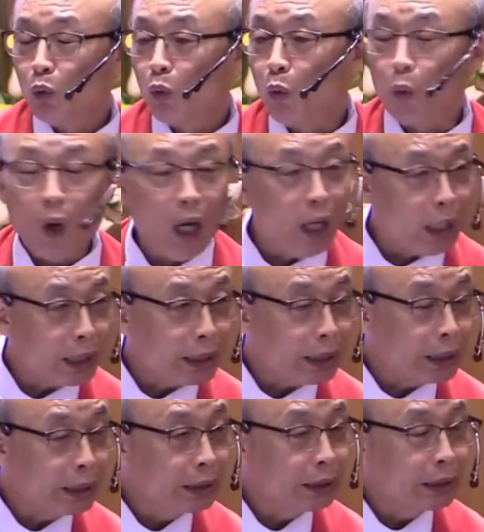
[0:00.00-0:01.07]

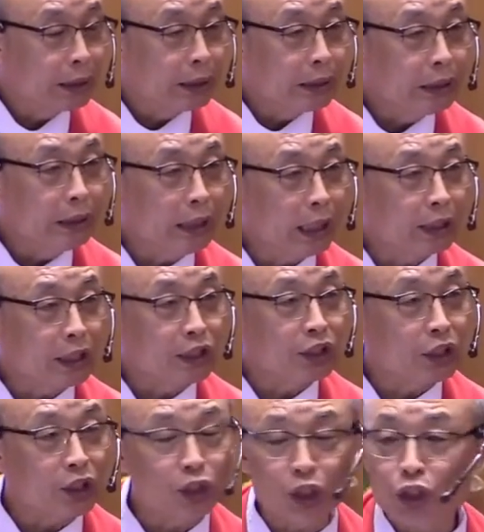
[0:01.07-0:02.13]
why he had
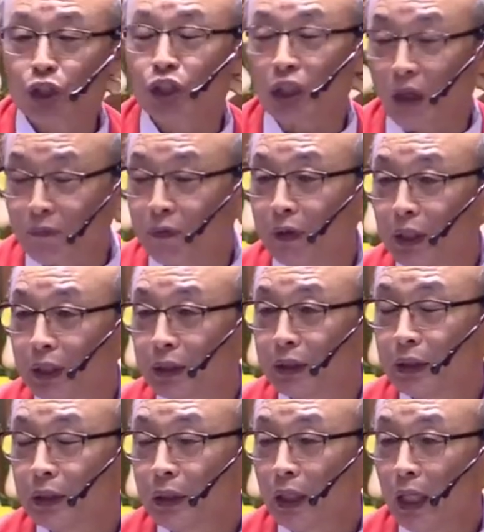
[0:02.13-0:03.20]
such a suffering
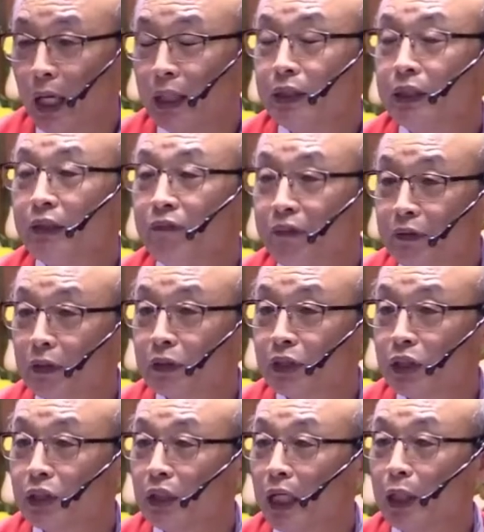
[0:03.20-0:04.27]
and
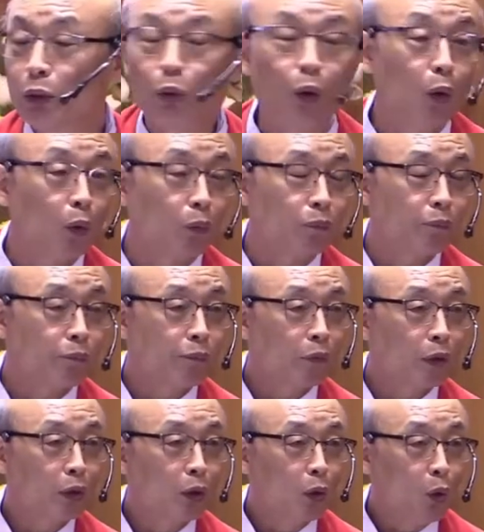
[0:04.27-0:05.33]
difficulties later on?
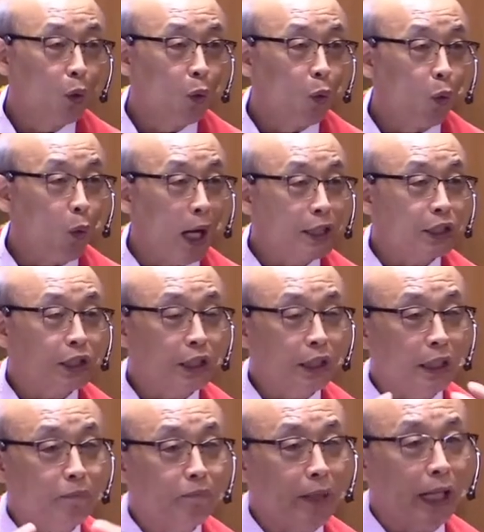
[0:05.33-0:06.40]
Once
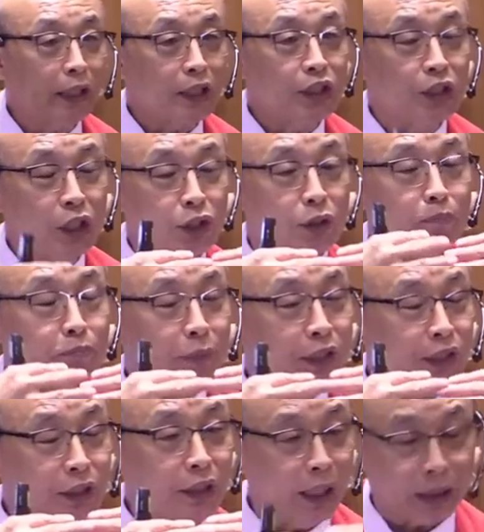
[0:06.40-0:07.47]
he made such a
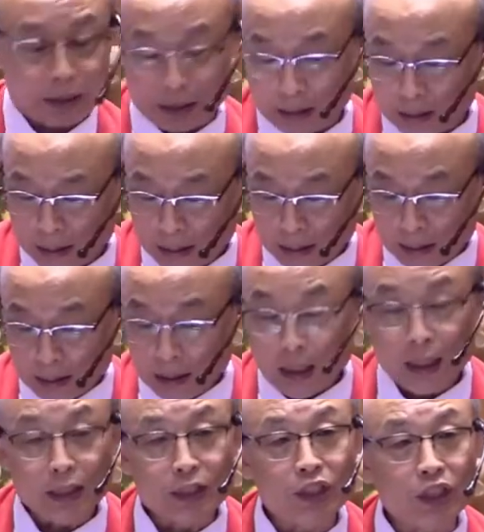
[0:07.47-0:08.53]
mistake
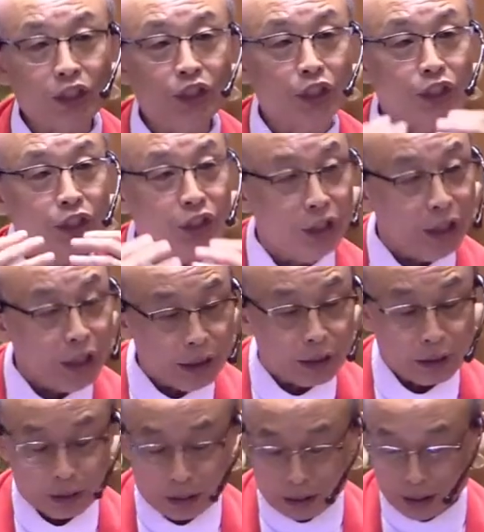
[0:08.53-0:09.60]
and such a
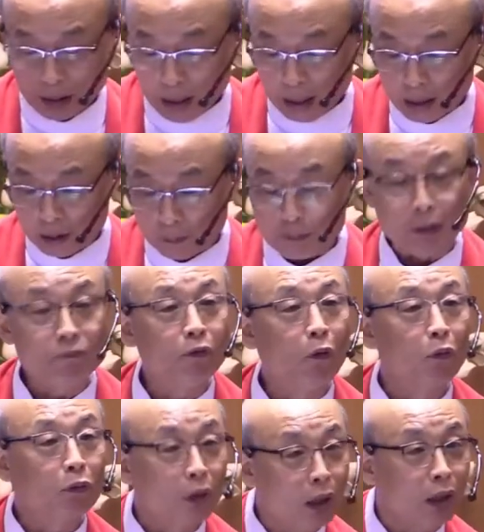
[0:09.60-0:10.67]
sin and
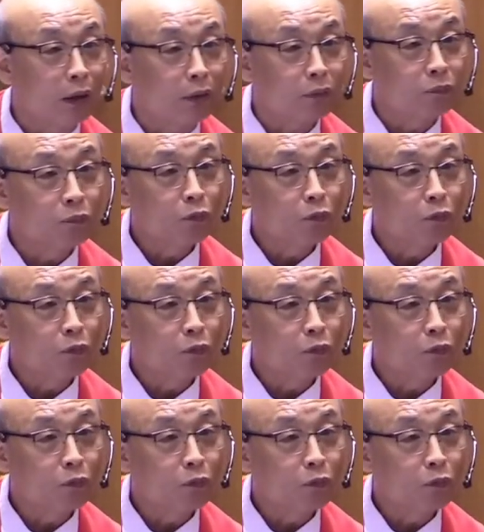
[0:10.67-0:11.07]
before God,